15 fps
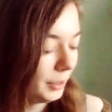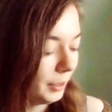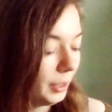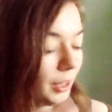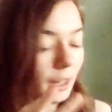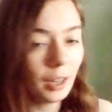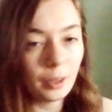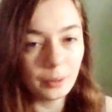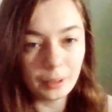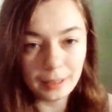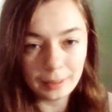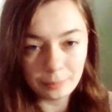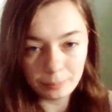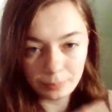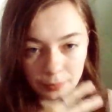you know,
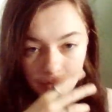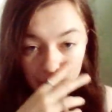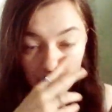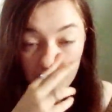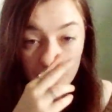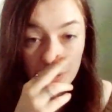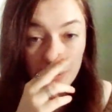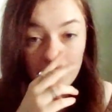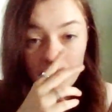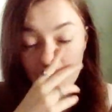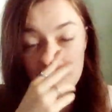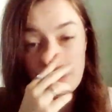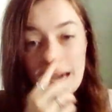this was the one that was